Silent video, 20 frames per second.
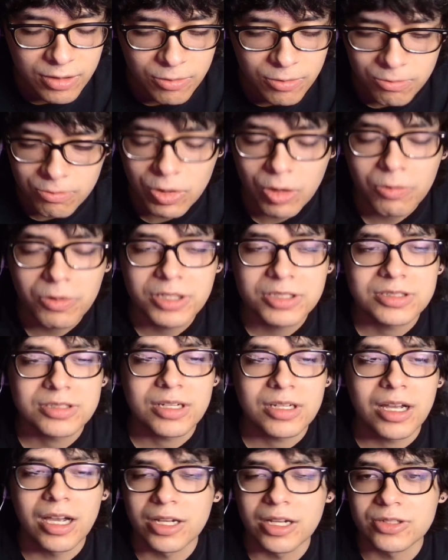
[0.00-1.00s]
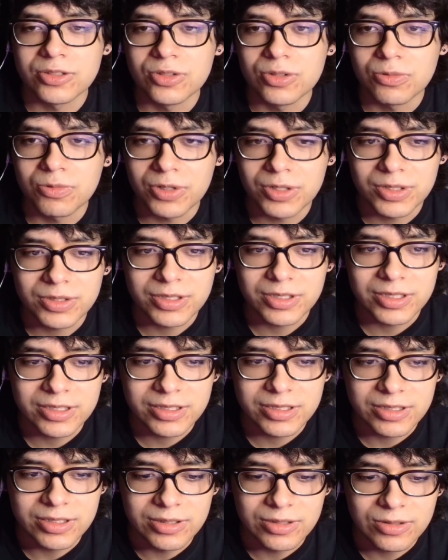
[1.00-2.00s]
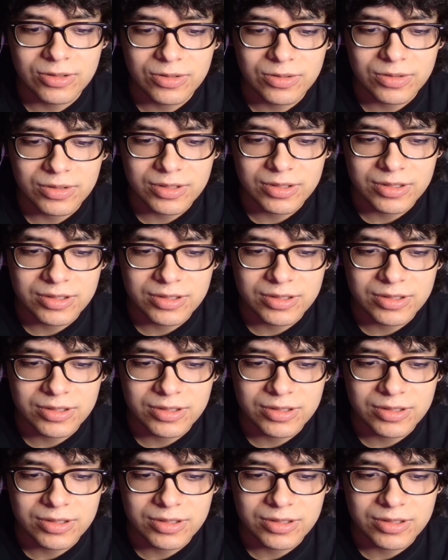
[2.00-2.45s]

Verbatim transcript: Well, which I do want to, you know,